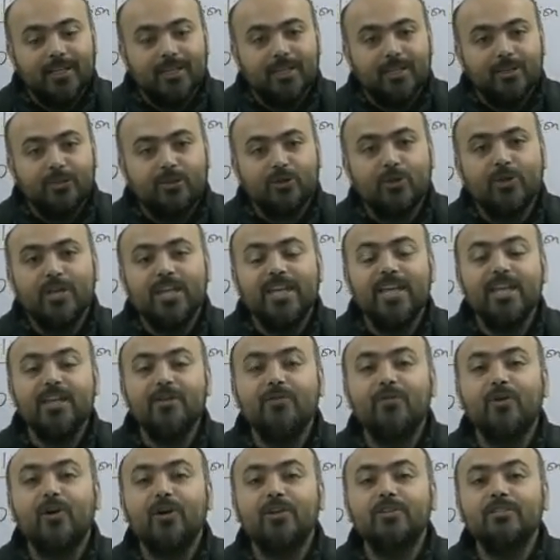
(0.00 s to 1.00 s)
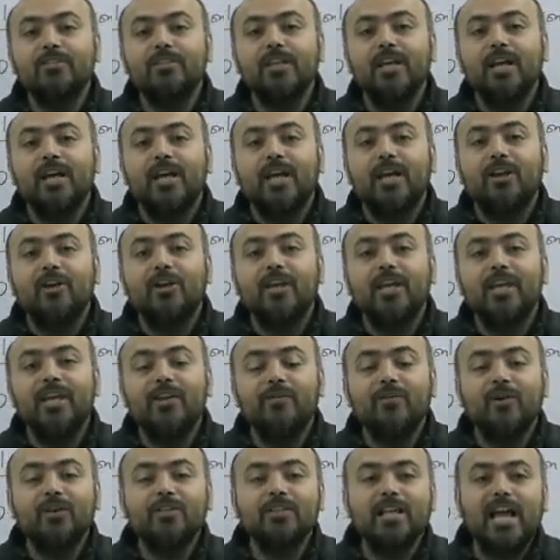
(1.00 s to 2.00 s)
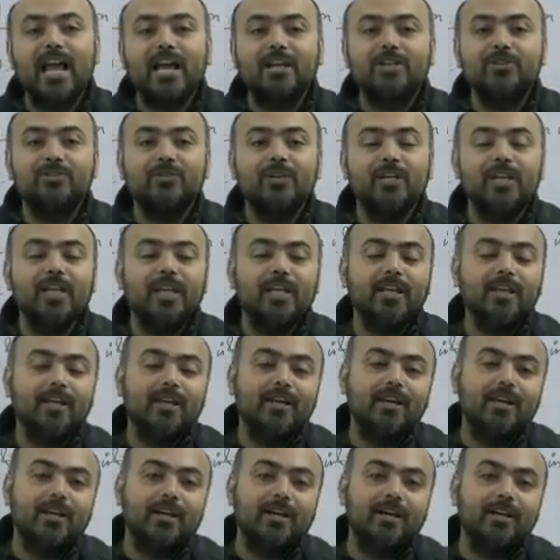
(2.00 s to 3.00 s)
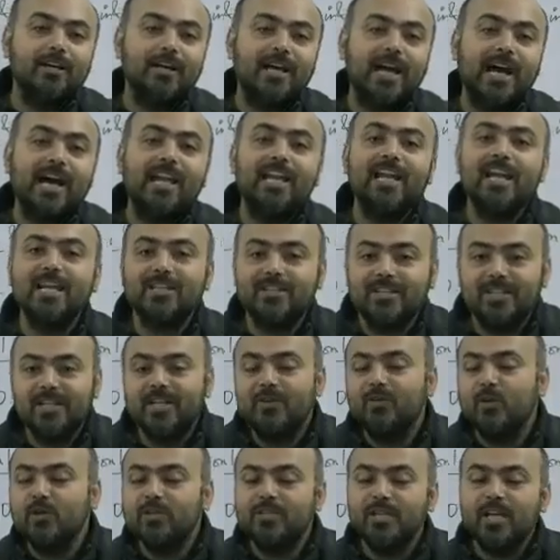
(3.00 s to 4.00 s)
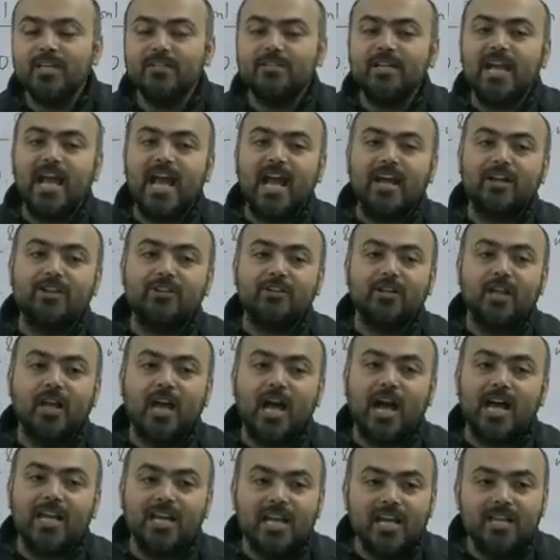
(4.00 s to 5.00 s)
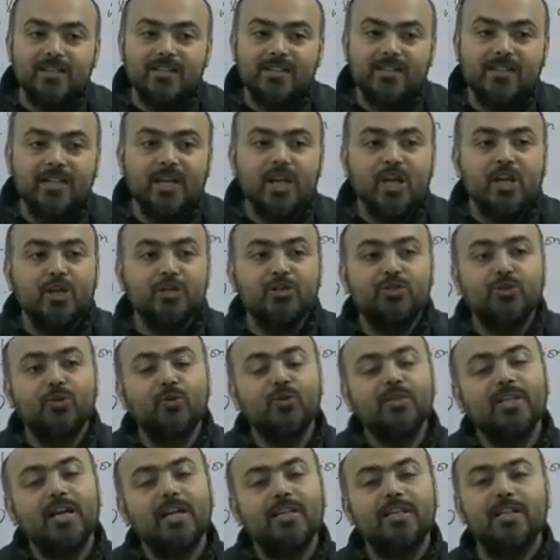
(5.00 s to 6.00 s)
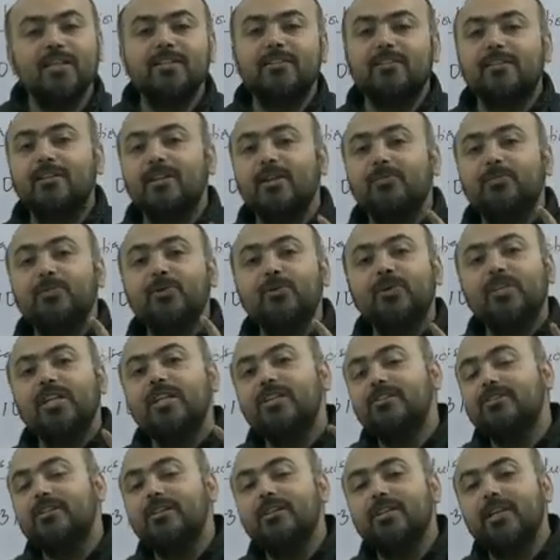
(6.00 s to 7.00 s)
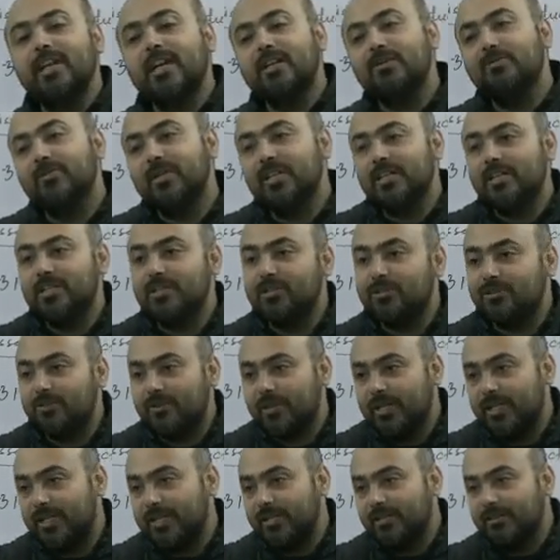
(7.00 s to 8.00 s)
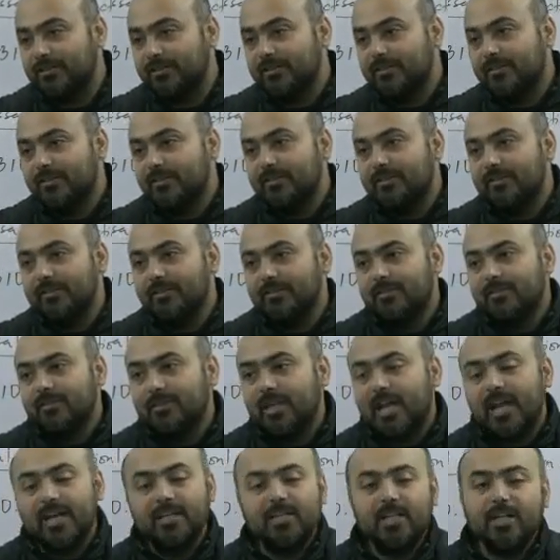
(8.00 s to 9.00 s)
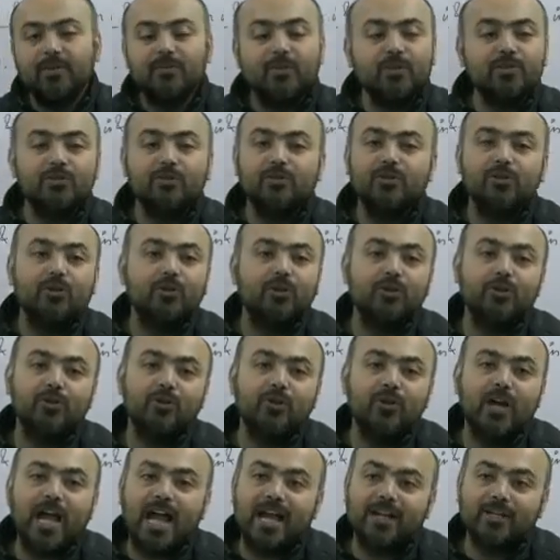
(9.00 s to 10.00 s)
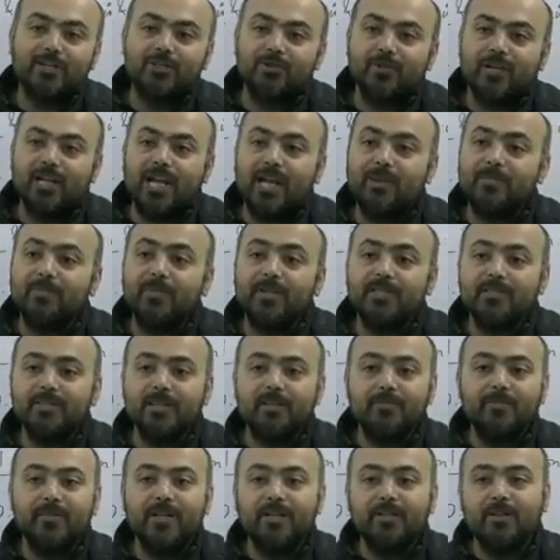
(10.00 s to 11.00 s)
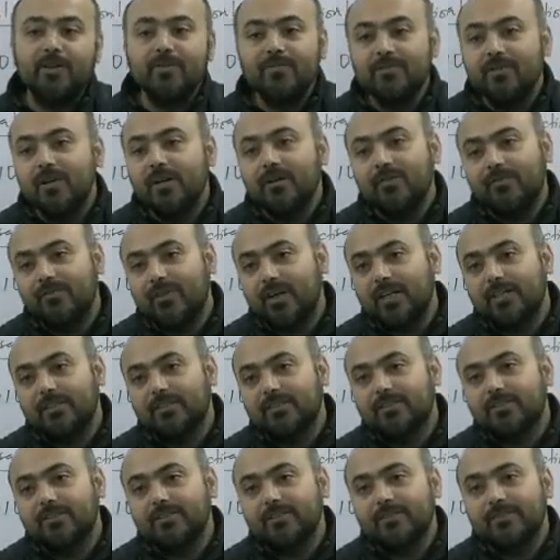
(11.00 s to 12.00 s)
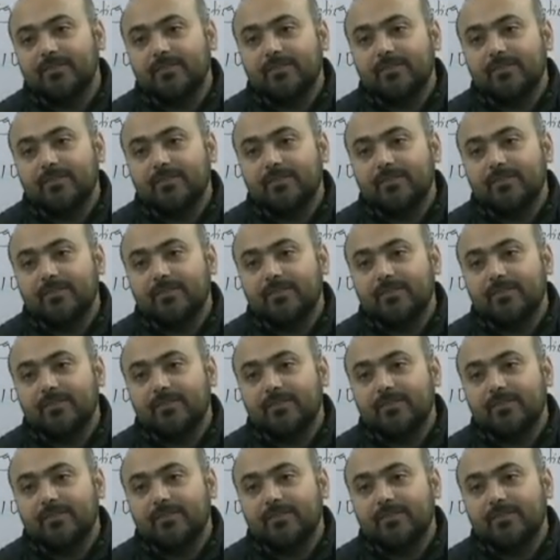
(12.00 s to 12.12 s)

so he was actually alleged. It was just alleged so that his reputation can be destroyed, and there was no actual embezzlement of funds.